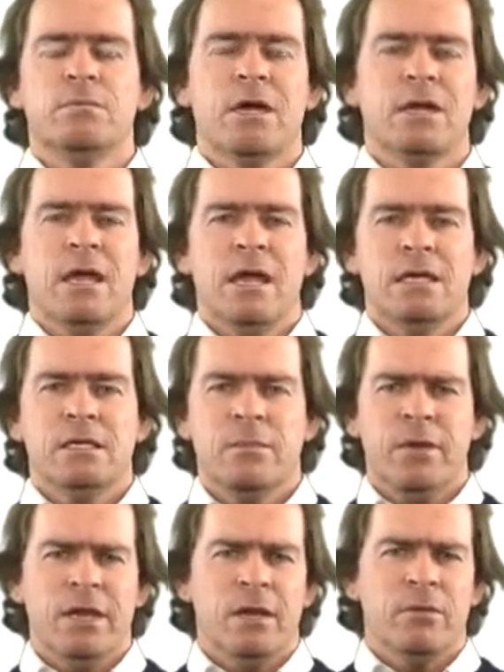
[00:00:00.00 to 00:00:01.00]
but
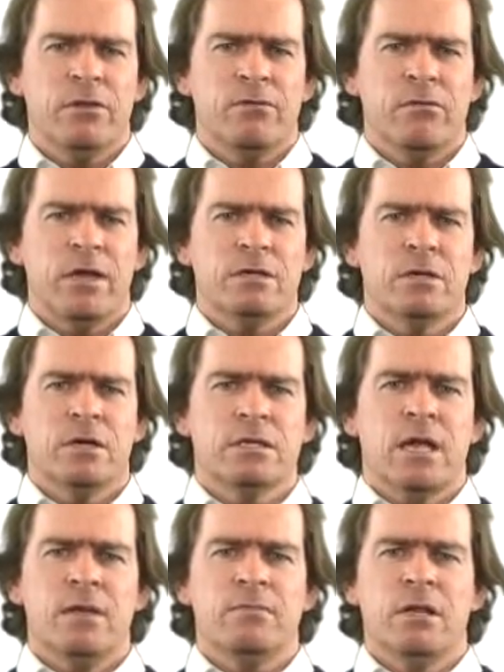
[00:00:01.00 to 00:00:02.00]
depending upon the franchise
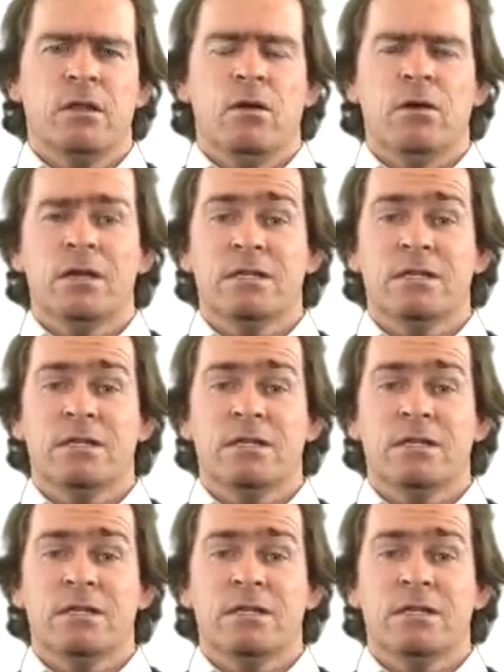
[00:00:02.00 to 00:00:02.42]
can be longer.